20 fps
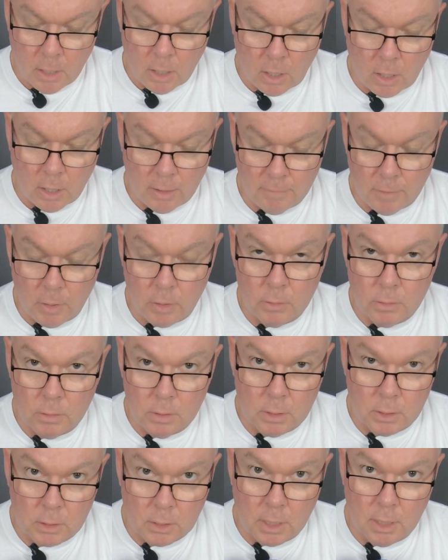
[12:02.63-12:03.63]
I've owned
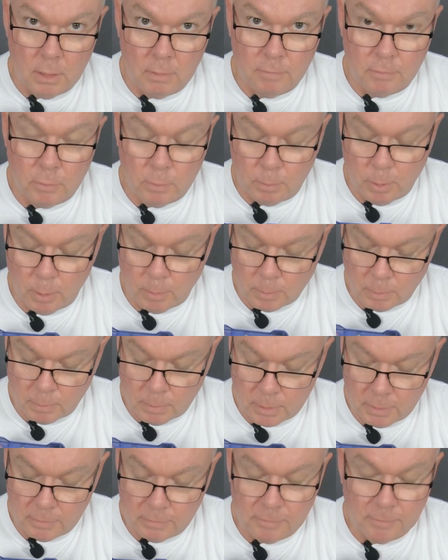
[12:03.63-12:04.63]
this kit for
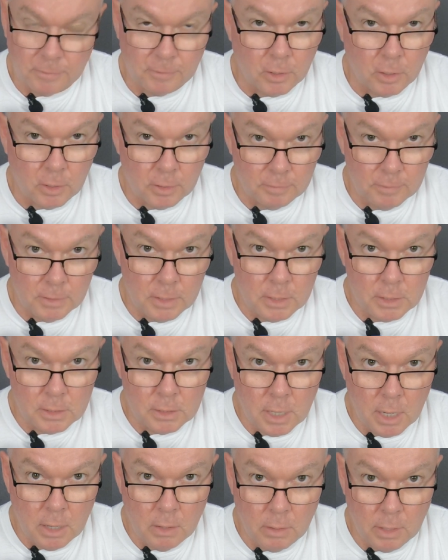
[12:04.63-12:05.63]
probably 5 years
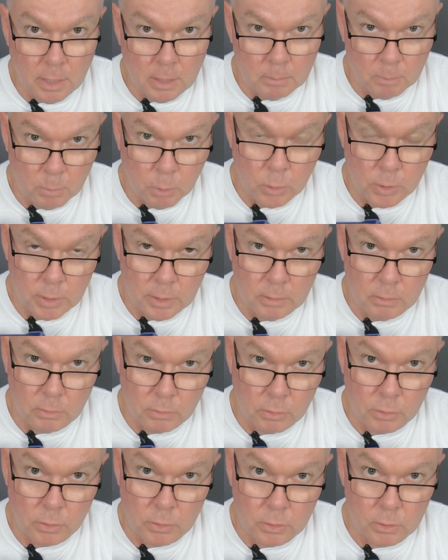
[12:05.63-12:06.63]
now and put it
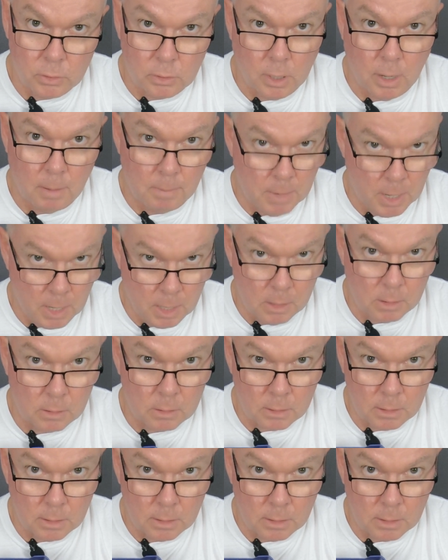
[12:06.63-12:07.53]
through some hell.